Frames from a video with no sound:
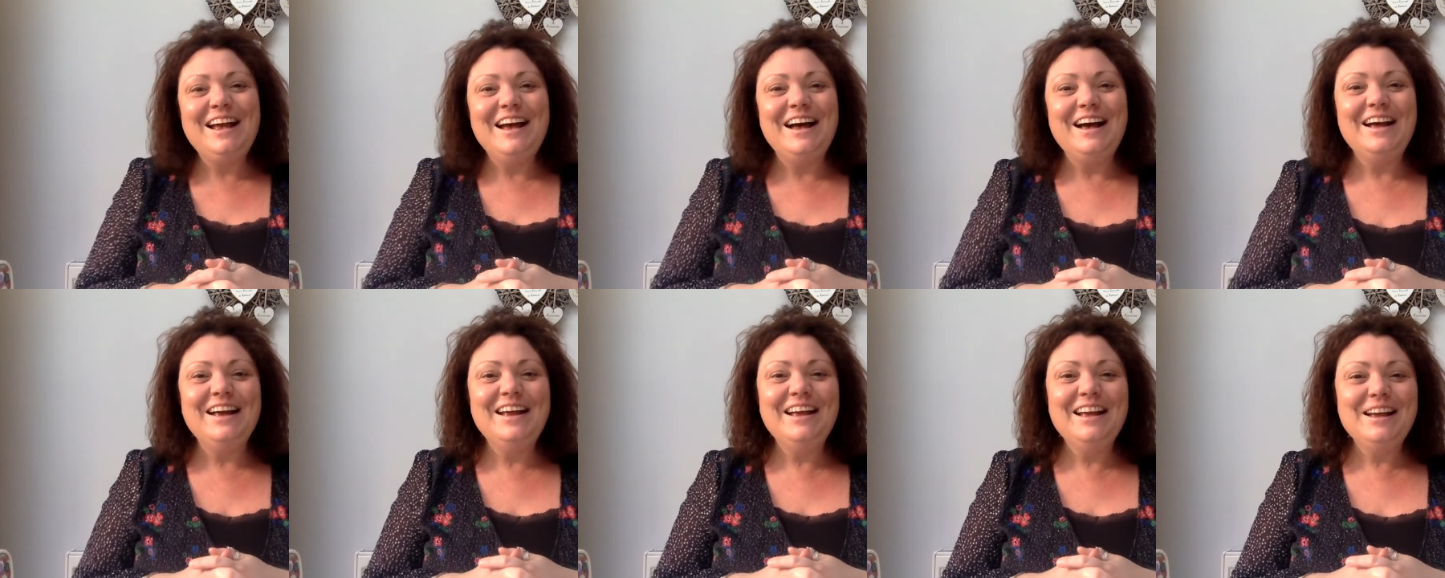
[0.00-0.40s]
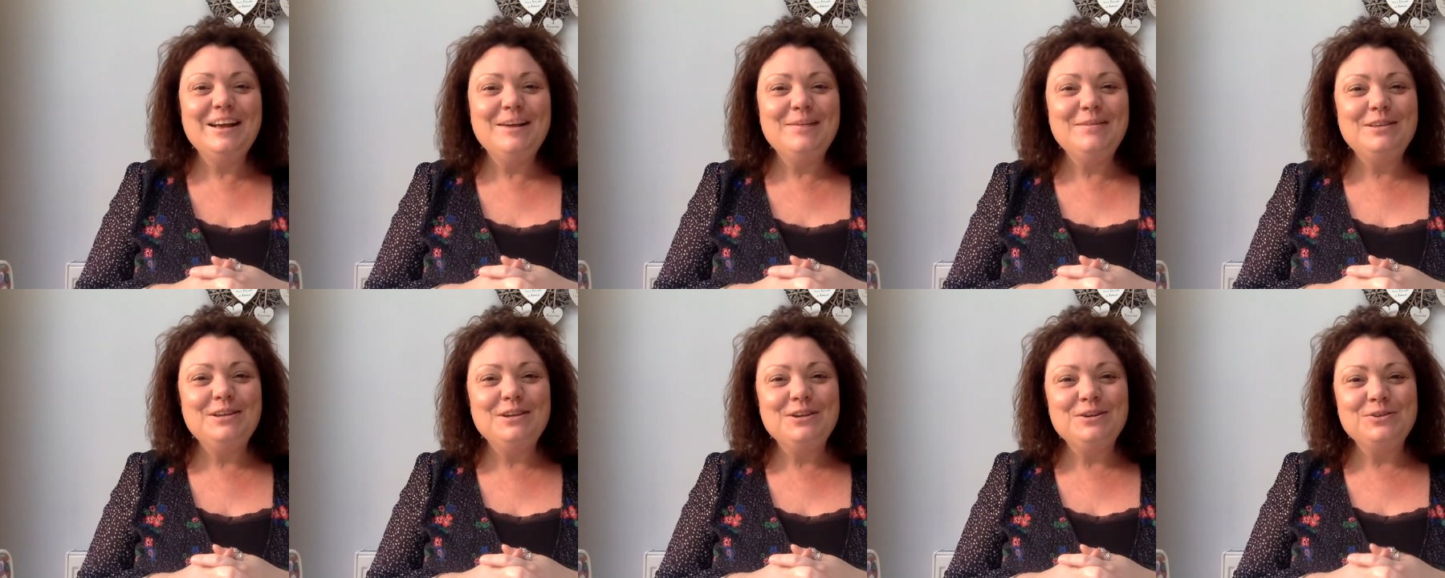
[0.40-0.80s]
I
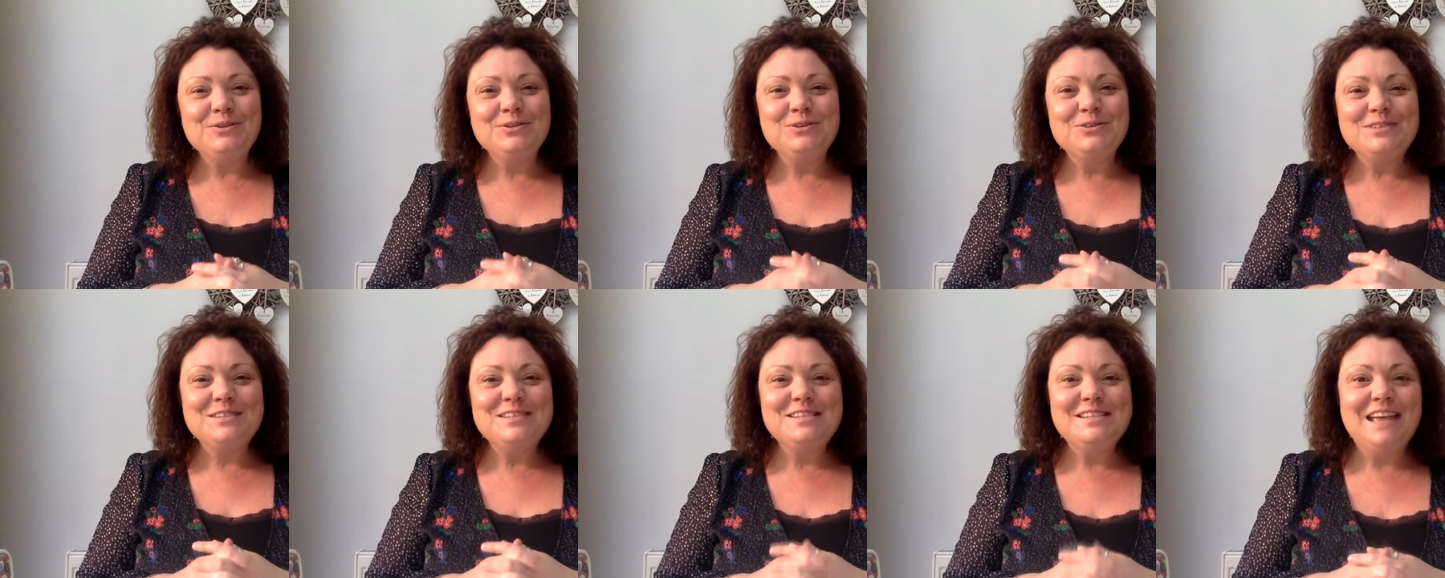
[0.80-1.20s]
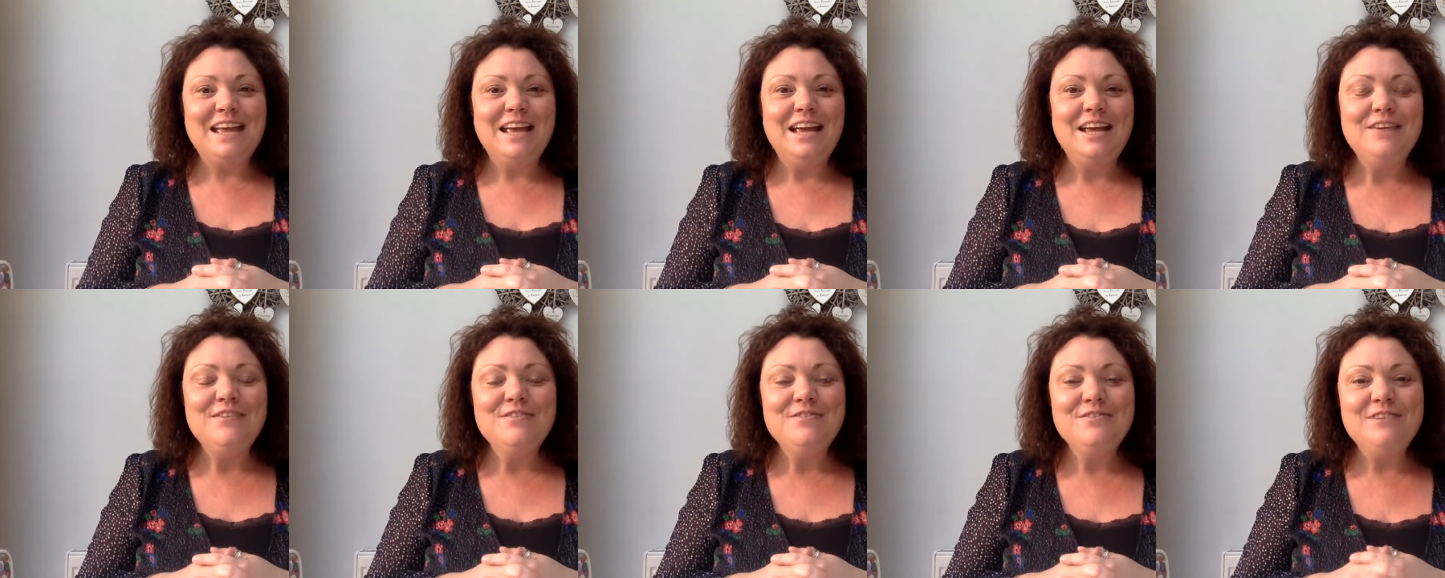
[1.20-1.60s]
hope that you're all
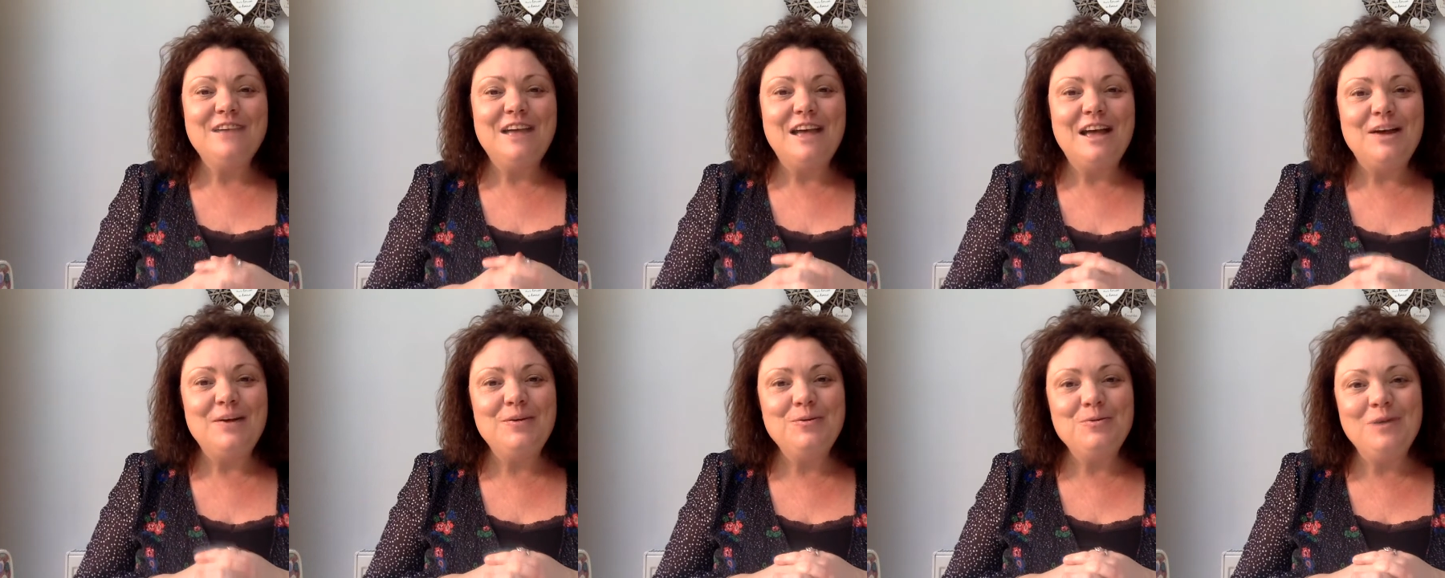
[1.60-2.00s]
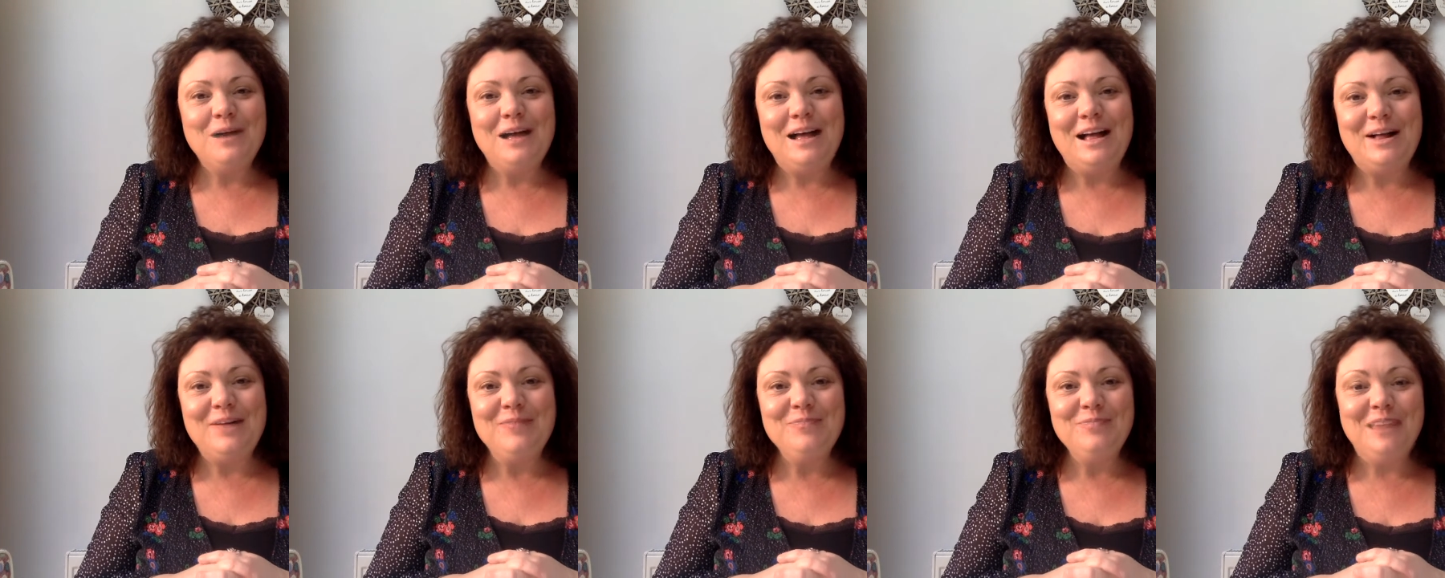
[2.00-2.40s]
safe and
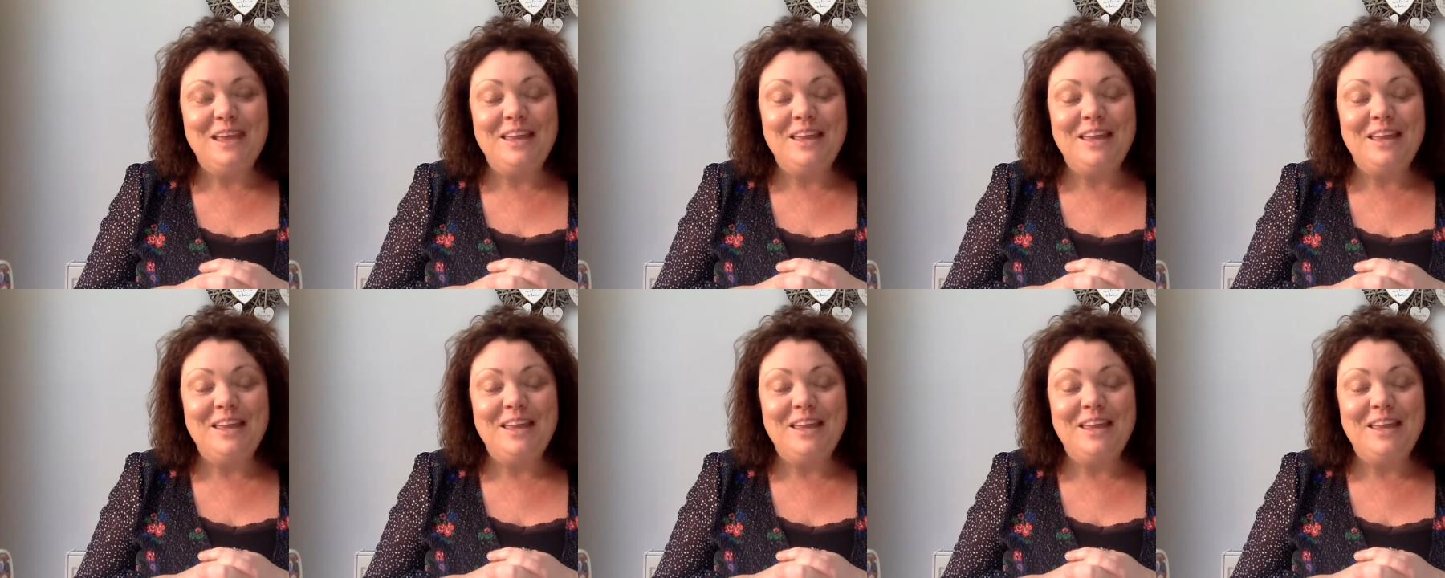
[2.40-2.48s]
well